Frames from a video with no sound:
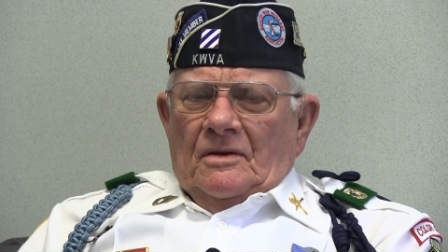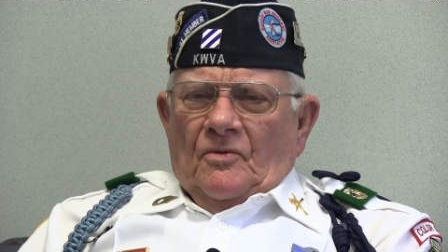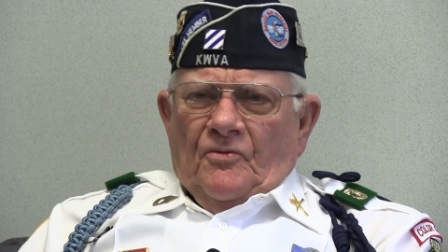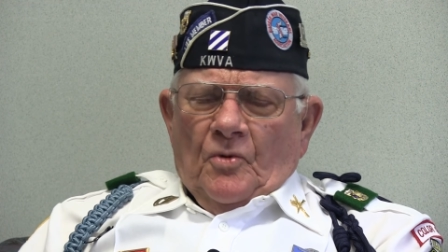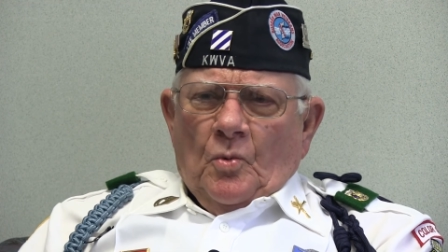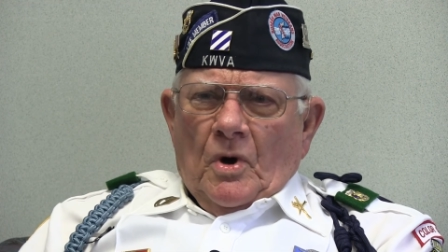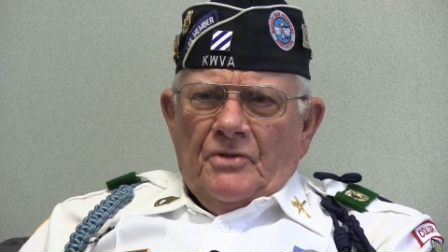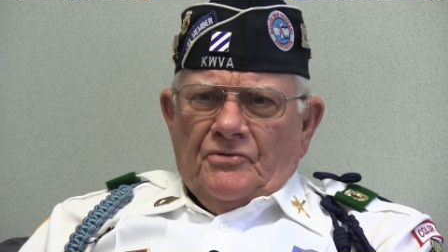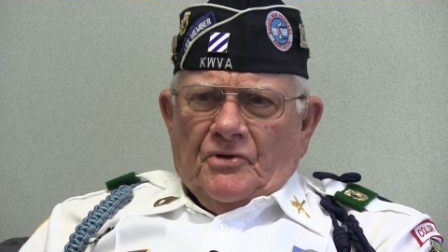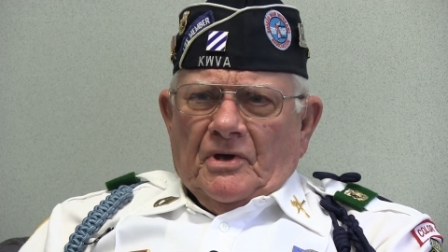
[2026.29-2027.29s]
Well, for
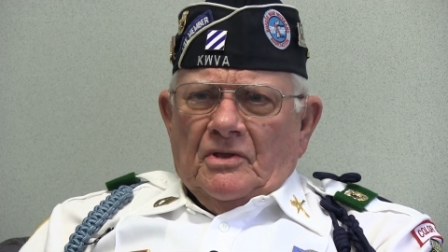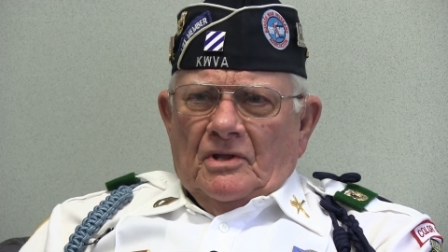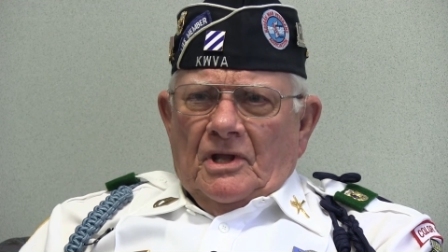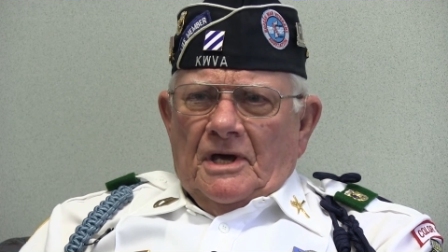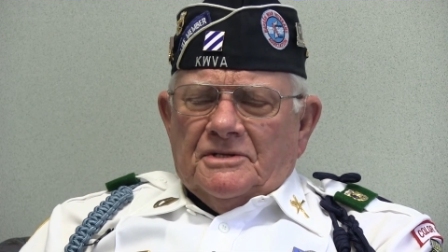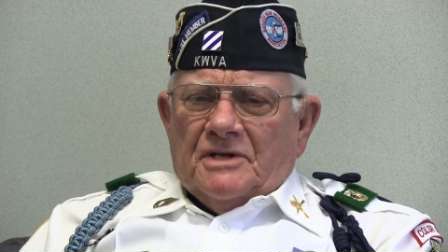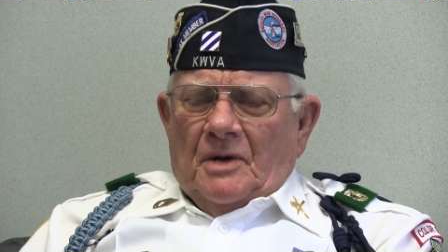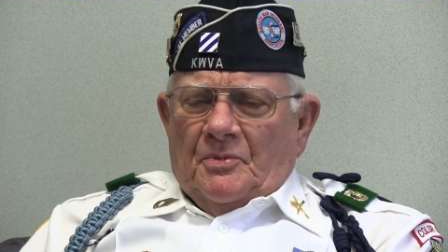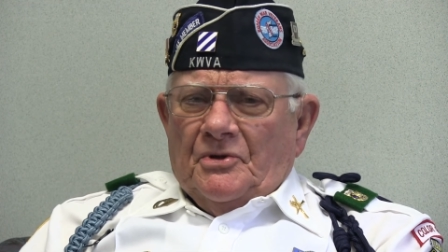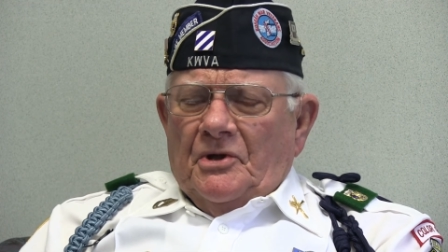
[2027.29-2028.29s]
one thing, the last
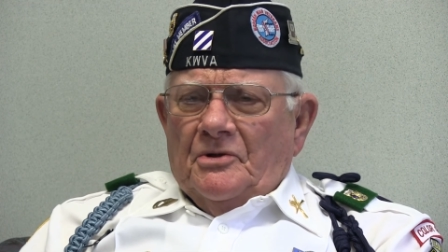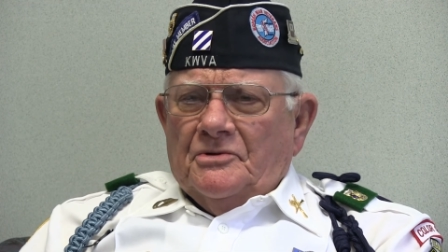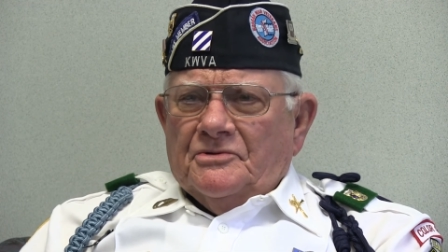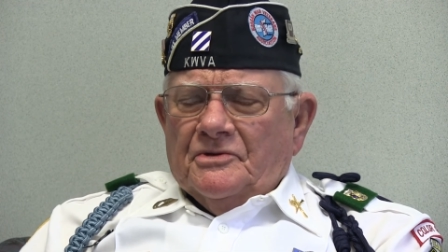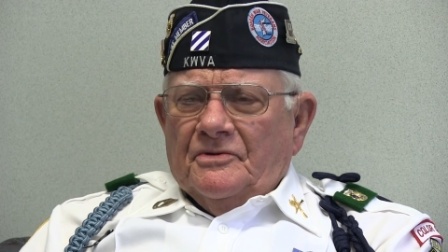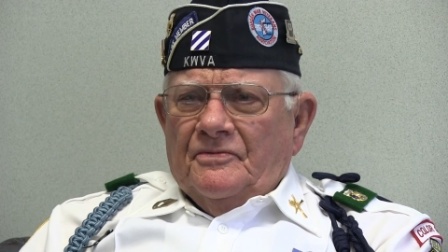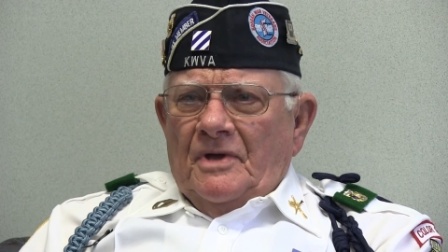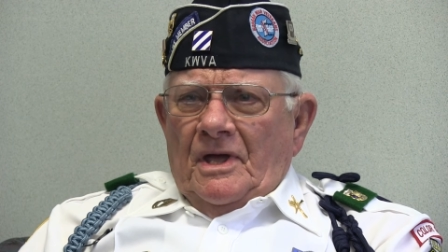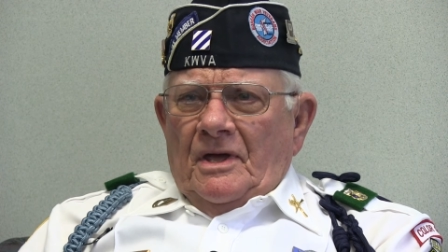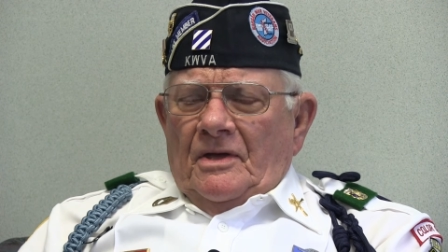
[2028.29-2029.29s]
couple of years of
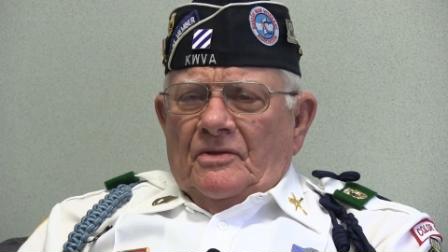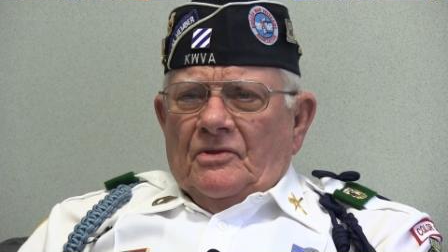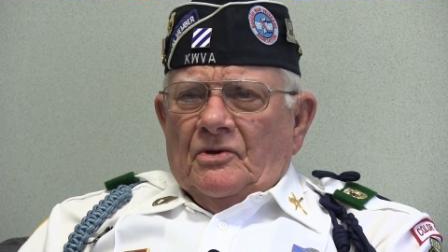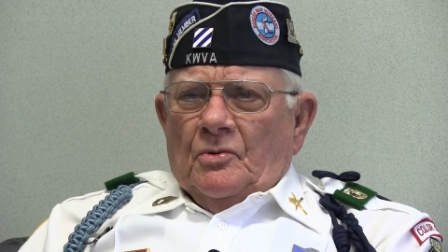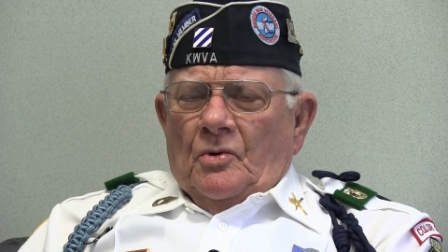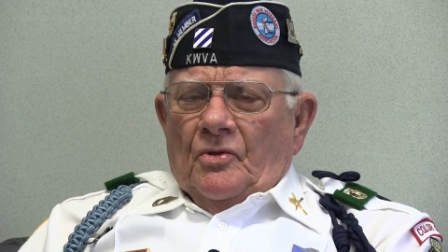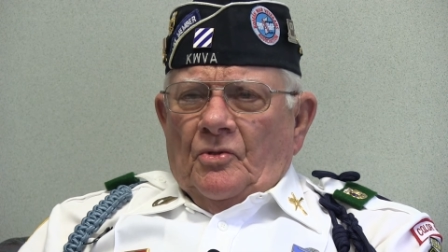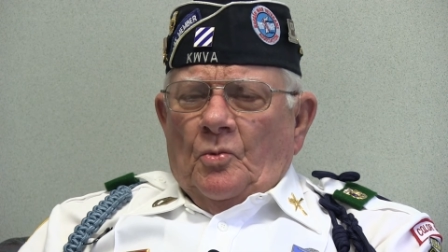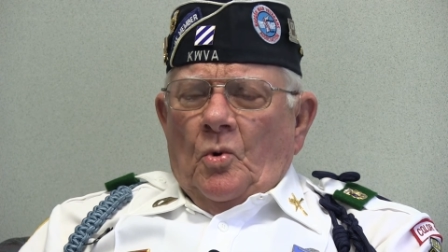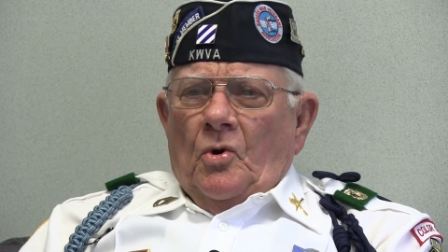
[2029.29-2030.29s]
the, of
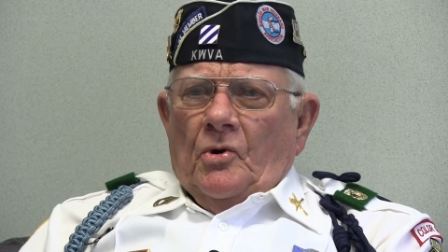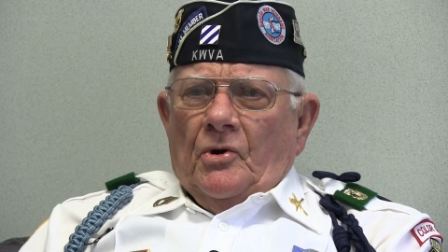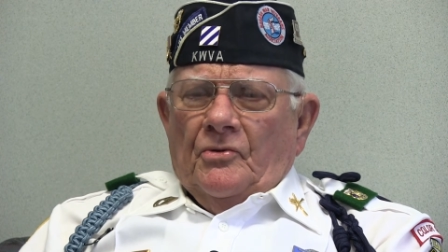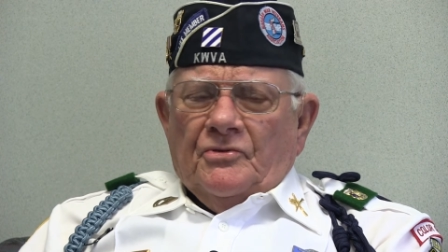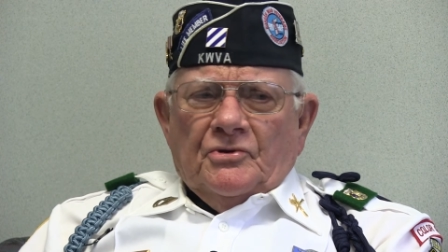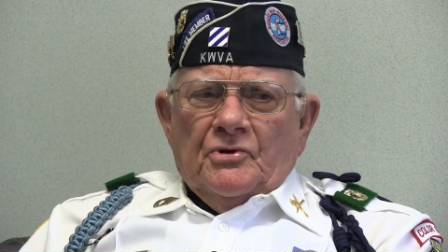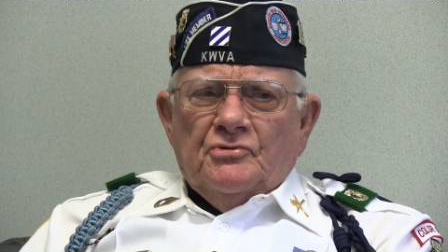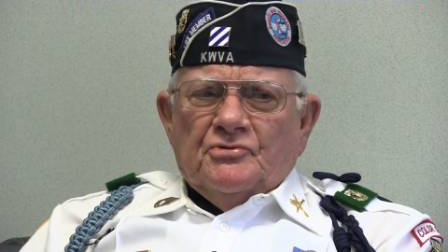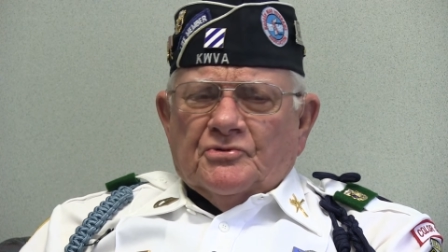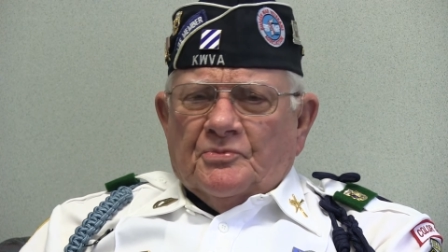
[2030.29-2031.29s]
the war, the
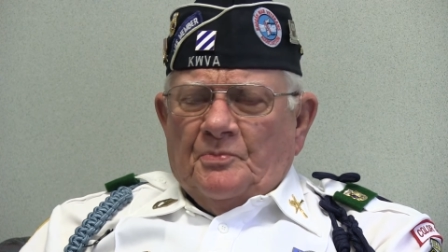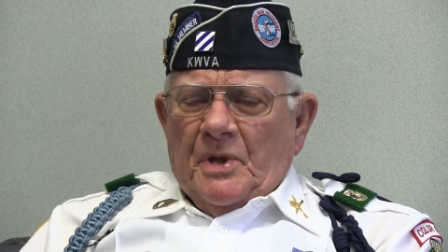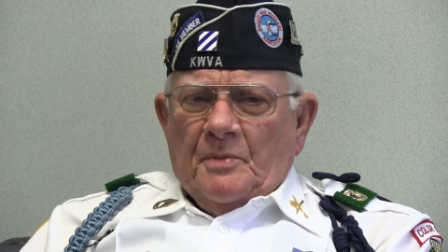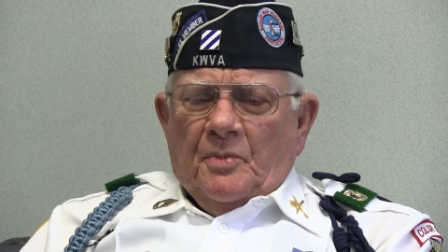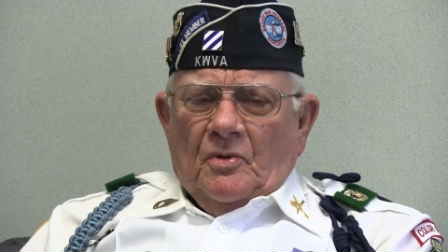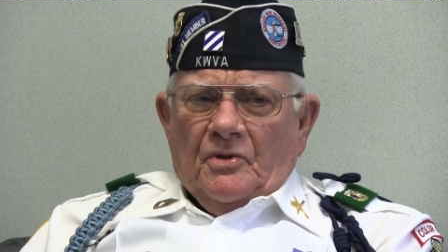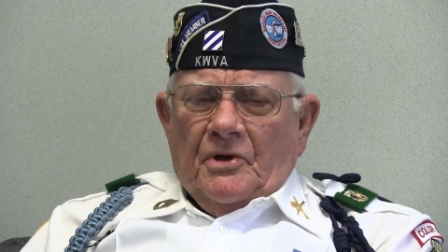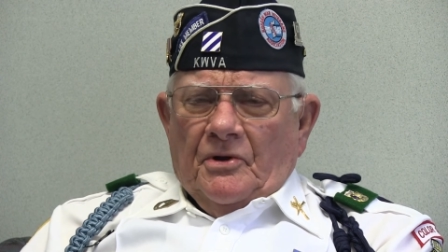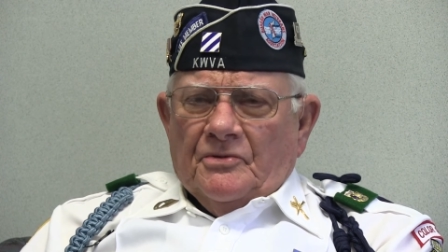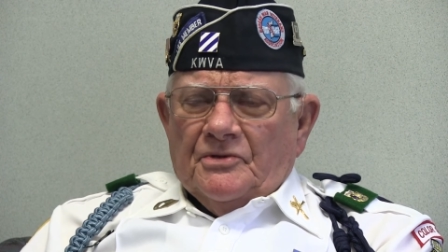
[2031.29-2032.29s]
news people
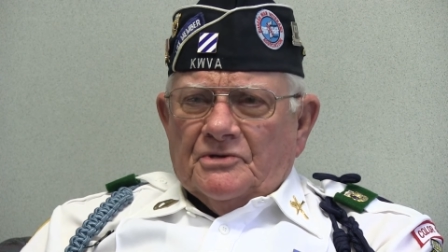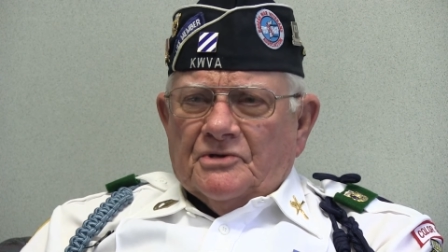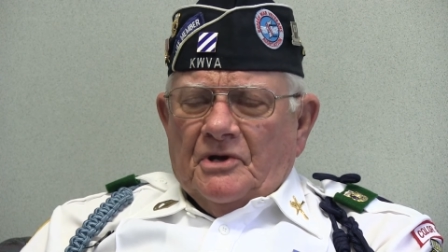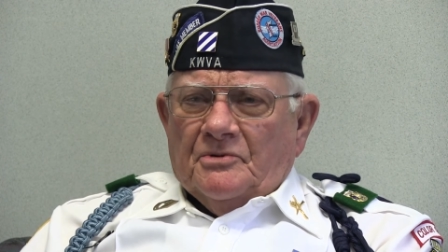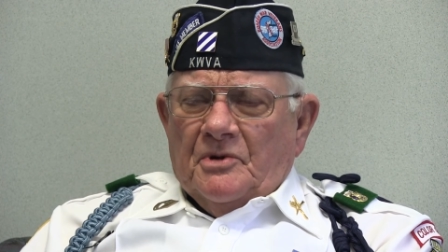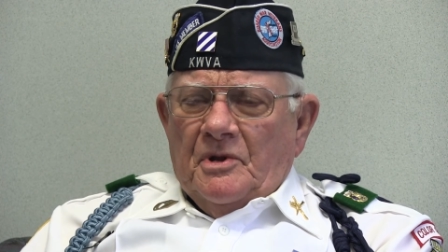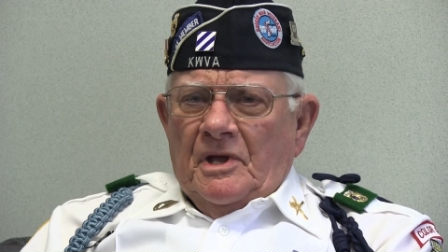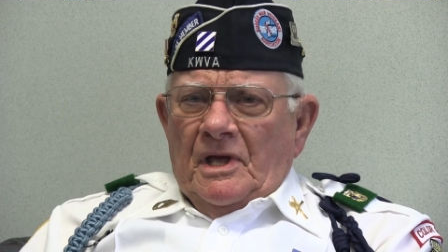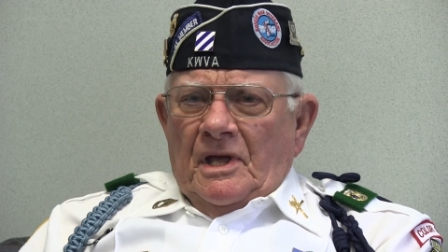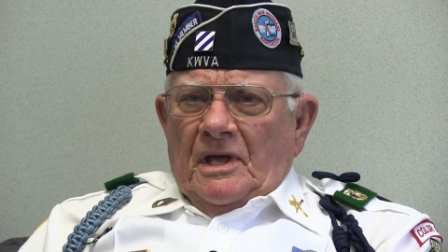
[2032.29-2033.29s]
here in this country,